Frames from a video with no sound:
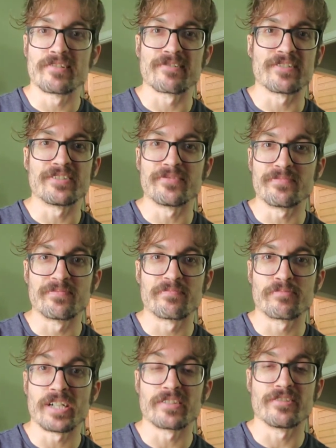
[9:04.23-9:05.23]
Chun
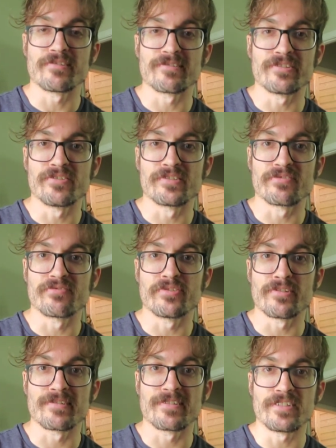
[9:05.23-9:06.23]
practitioners are full
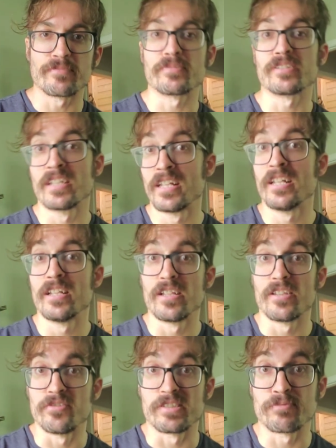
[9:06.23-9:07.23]
of shit, but
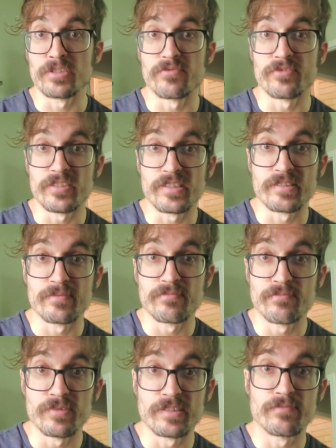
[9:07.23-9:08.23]
this one defense
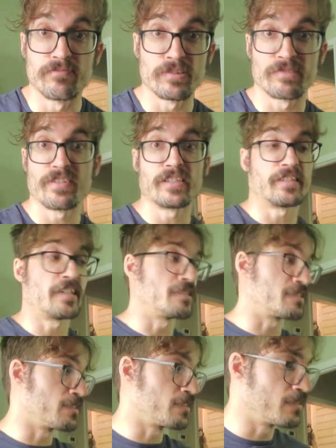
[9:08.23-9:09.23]
was
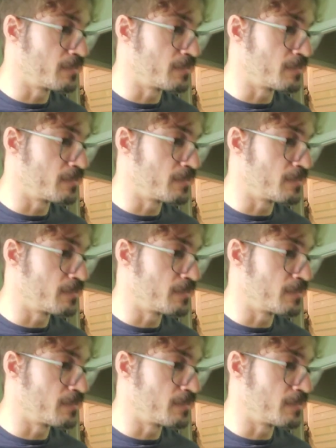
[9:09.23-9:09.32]
fantastic. And